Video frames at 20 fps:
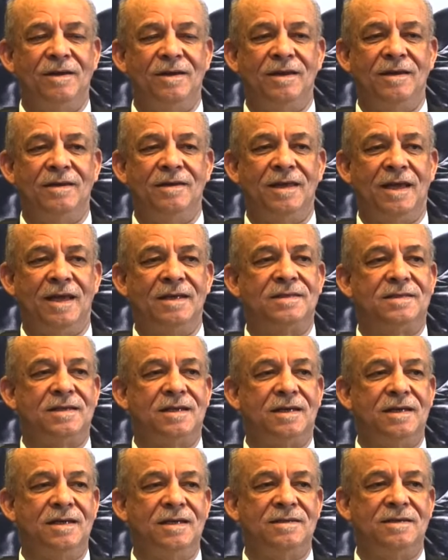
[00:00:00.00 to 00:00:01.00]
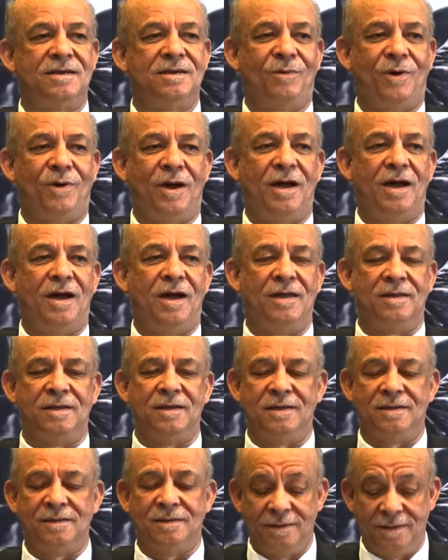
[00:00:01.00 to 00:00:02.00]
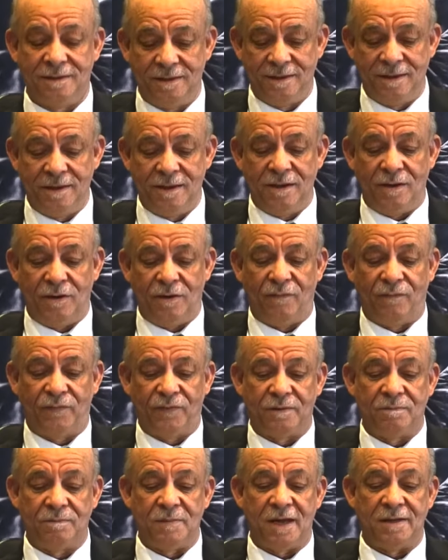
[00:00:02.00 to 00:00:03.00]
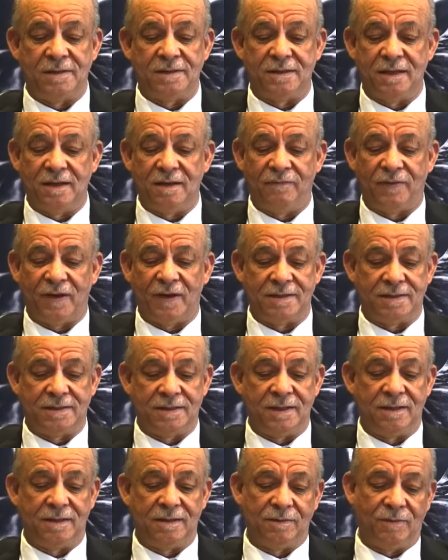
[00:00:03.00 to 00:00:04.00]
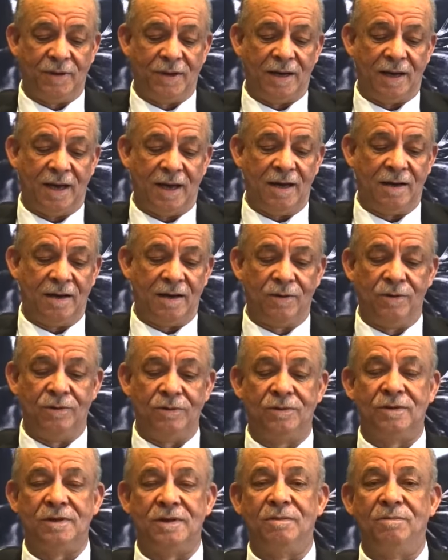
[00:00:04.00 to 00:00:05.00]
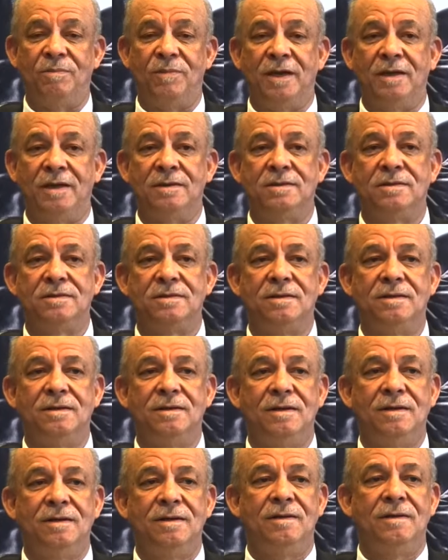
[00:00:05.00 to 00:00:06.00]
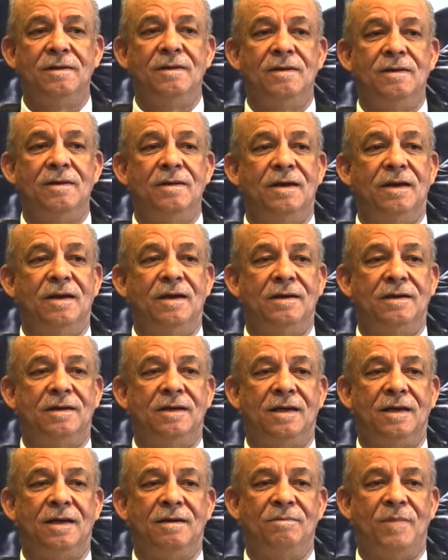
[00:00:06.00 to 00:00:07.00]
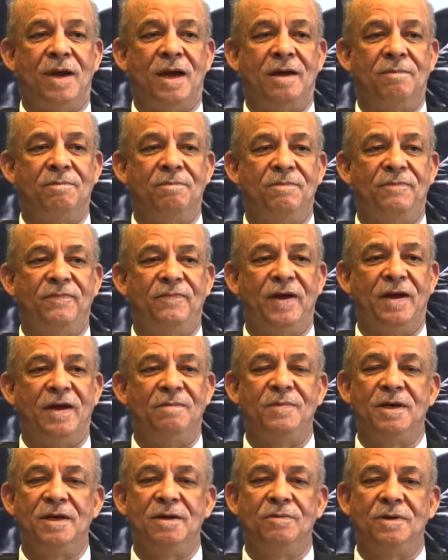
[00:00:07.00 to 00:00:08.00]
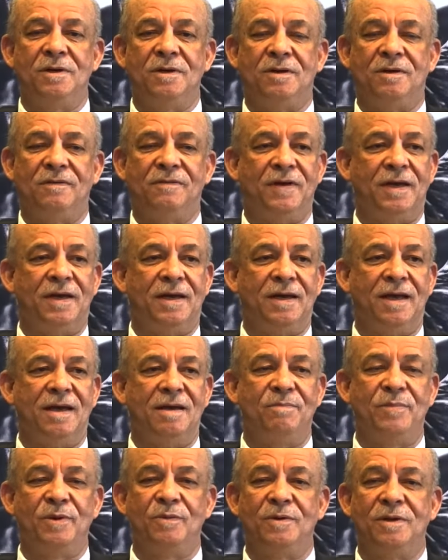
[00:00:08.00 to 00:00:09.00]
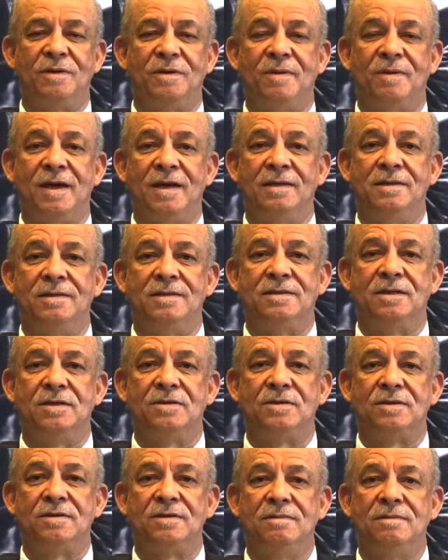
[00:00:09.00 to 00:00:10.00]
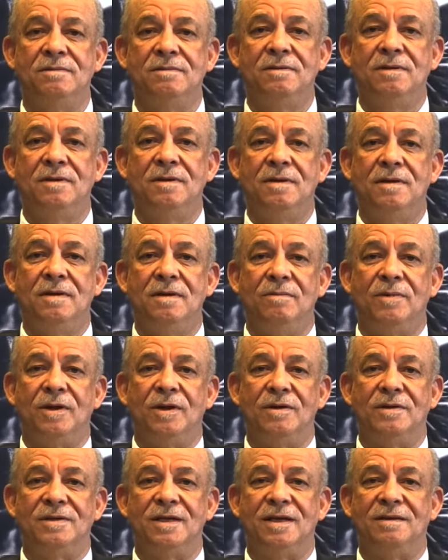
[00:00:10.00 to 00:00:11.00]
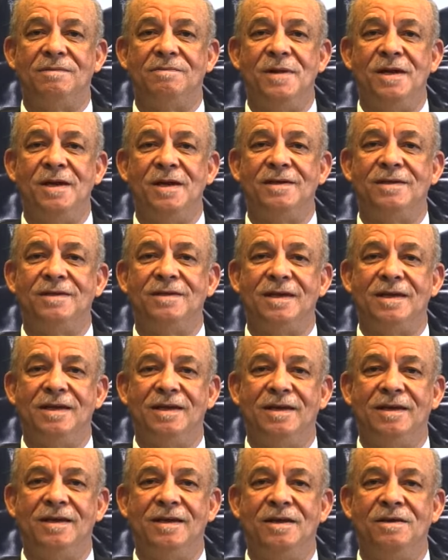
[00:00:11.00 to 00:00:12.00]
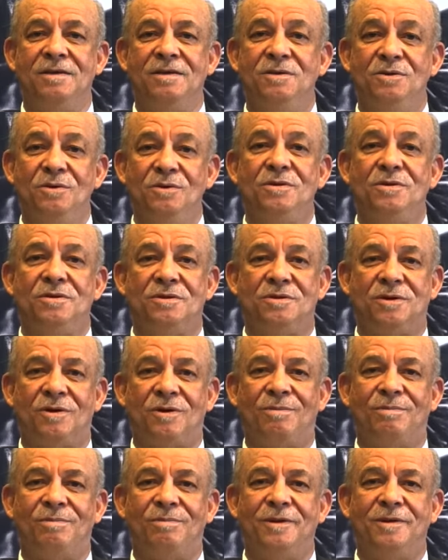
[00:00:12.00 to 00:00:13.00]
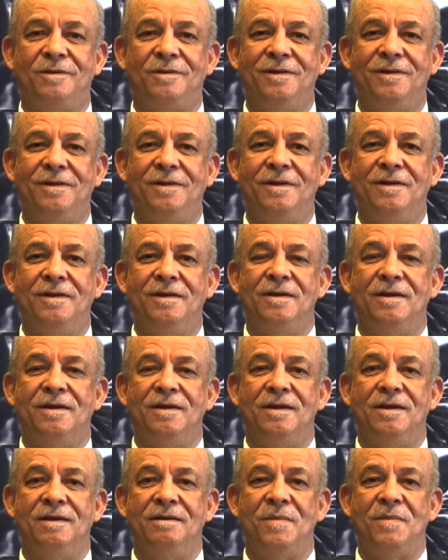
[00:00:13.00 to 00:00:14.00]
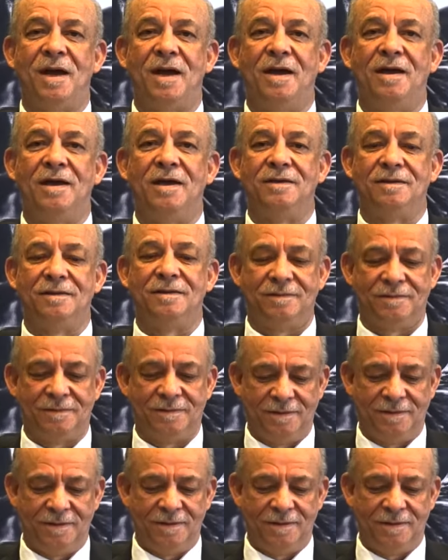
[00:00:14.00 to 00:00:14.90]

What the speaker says: And that's the reason why I then offered myself. I said, well, I'll go to the bench. And my family were not very happy with my decision, because that meant taking a huge drop in my